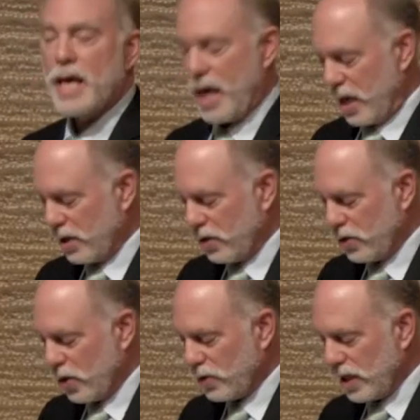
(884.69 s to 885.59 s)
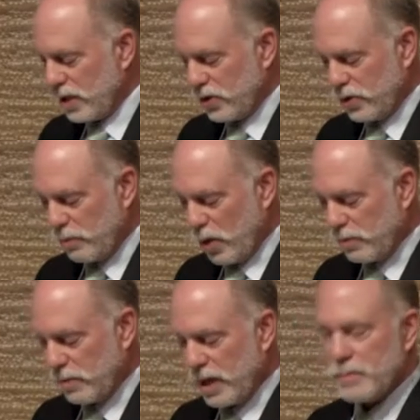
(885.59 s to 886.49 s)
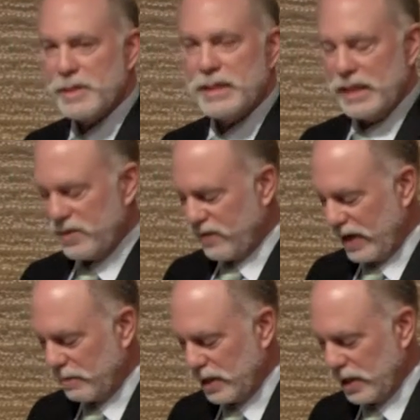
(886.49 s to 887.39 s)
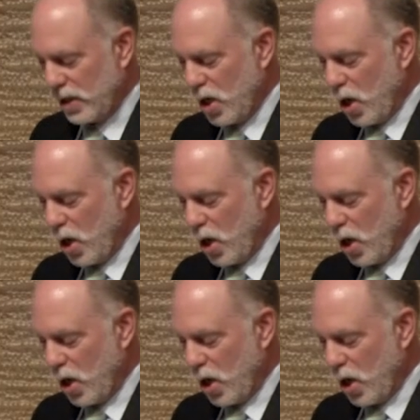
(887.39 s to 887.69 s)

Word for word: and donated to MoMA by the Matisse family.